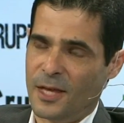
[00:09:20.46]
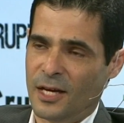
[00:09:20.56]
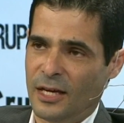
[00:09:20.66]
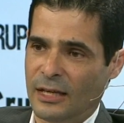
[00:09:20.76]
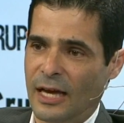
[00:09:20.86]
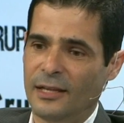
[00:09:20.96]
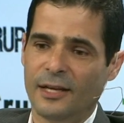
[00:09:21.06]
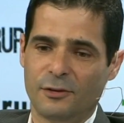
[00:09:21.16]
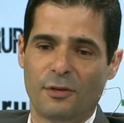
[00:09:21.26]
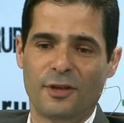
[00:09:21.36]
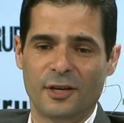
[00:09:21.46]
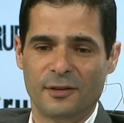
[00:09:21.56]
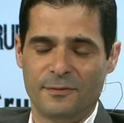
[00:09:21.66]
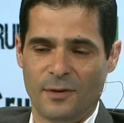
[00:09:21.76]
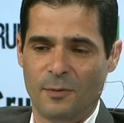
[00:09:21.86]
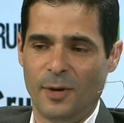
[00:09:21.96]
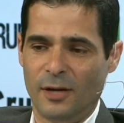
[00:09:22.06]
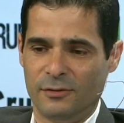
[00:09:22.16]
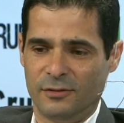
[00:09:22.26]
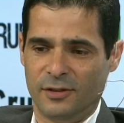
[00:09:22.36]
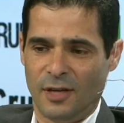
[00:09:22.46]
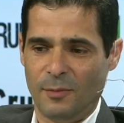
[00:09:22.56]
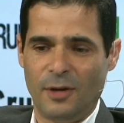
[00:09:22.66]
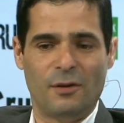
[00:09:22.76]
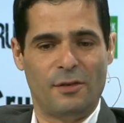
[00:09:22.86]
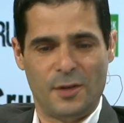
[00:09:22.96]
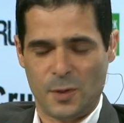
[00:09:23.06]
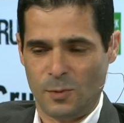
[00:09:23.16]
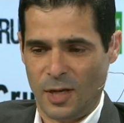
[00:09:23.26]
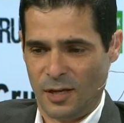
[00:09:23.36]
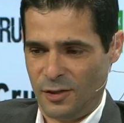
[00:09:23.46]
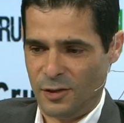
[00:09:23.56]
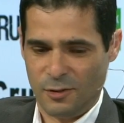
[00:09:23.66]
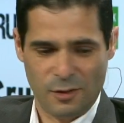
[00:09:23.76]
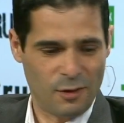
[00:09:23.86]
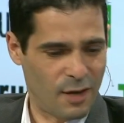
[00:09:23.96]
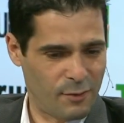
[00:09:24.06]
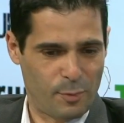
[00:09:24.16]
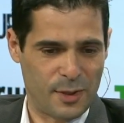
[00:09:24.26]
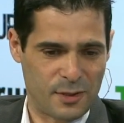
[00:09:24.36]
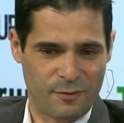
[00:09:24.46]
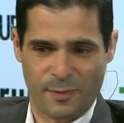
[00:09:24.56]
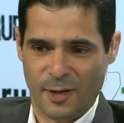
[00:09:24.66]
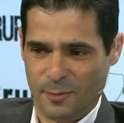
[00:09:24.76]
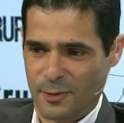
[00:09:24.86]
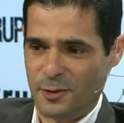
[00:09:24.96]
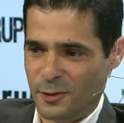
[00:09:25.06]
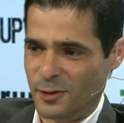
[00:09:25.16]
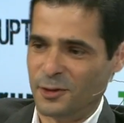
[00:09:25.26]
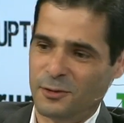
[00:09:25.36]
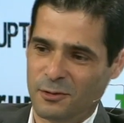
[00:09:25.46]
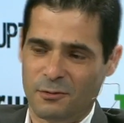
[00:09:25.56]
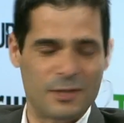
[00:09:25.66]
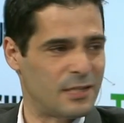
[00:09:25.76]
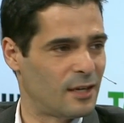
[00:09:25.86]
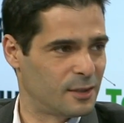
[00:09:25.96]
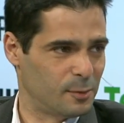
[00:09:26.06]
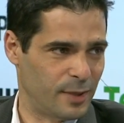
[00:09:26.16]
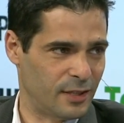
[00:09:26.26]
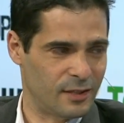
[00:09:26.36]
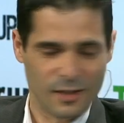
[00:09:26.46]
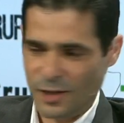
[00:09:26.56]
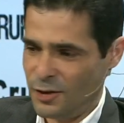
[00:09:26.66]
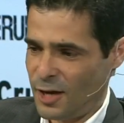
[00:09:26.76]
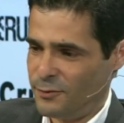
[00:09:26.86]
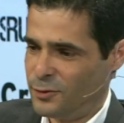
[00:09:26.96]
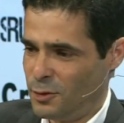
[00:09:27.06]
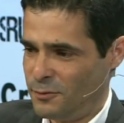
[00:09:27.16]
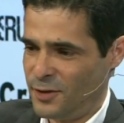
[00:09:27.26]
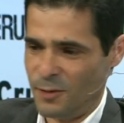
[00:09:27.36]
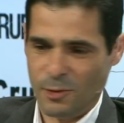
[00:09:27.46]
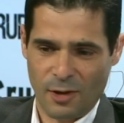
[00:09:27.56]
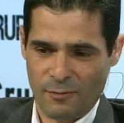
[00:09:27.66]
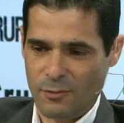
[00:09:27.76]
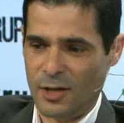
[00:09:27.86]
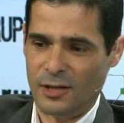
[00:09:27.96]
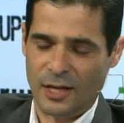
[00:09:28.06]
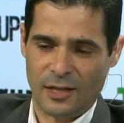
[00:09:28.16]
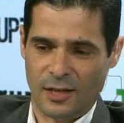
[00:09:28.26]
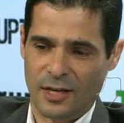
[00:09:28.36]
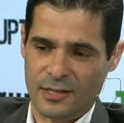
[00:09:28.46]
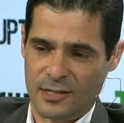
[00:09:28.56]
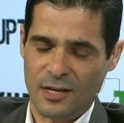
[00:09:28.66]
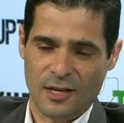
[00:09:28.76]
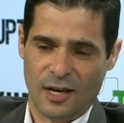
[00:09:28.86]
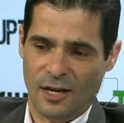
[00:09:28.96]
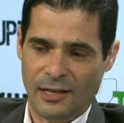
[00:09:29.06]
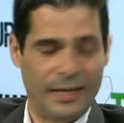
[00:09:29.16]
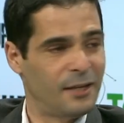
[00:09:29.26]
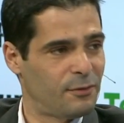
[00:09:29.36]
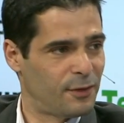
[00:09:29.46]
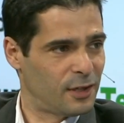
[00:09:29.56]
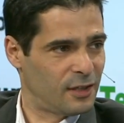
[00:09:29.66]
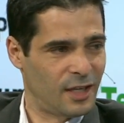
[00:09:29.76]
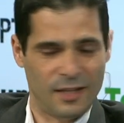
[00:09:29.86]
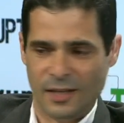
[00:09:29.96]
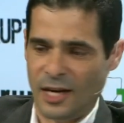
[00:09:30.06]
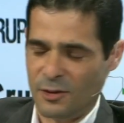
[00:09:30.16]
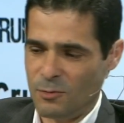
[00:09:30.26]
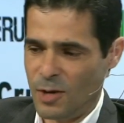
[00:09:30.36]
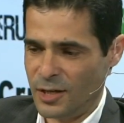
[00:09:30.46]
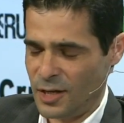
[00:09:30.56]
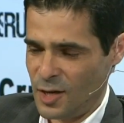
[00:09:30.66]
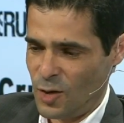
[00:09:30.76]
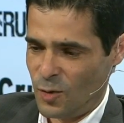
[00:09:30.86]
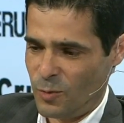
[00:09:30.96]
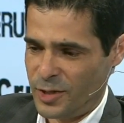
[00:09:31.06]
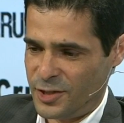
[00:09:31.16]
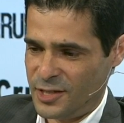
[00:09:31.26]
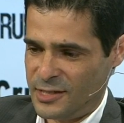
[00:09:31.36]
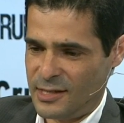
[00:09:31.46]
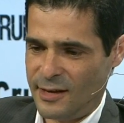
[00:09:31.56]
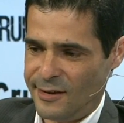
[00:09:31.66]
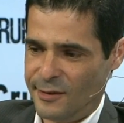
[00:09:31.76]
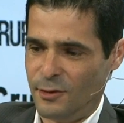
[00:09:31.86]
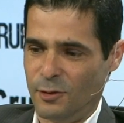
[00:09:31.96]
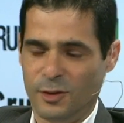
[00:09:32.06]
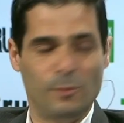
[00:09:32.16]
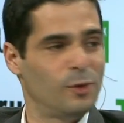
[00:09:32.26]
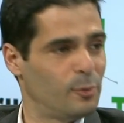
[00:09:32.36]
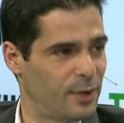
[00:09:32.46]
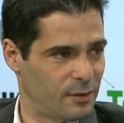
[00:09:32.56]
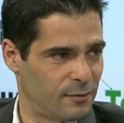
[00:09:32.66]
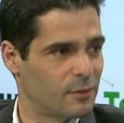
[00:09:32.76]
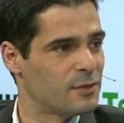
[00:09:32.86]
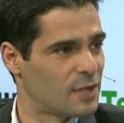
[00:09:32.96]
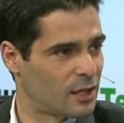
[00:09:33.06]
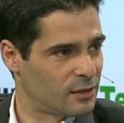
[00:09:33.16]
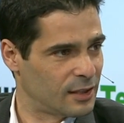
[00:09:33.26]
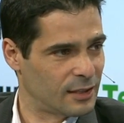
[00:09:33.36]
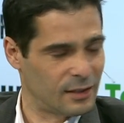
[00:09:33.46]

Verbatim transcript: I, I like to think of, about, about it this way. You, you have a piece of paper, you're going to the recycle bin, you have two of them. You have one that is uh, landfill and the other one which is uh, you know, the blue bin for recycling.